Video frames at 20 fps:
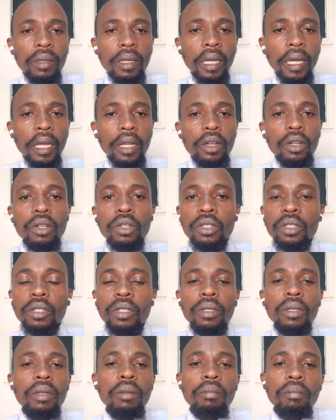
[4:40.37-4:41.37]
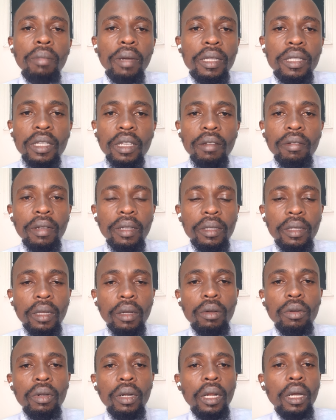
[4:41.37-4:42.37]
and not myself as the
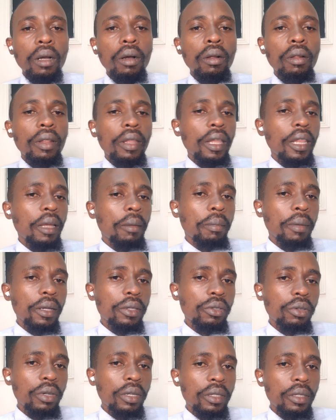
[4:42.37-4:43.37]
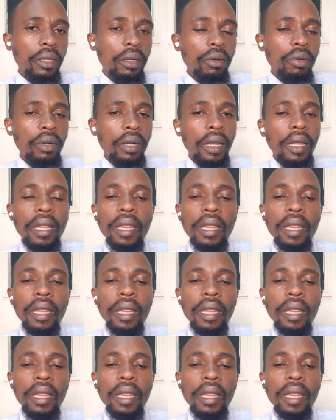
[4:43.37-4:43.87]
owner or the other person as the owner.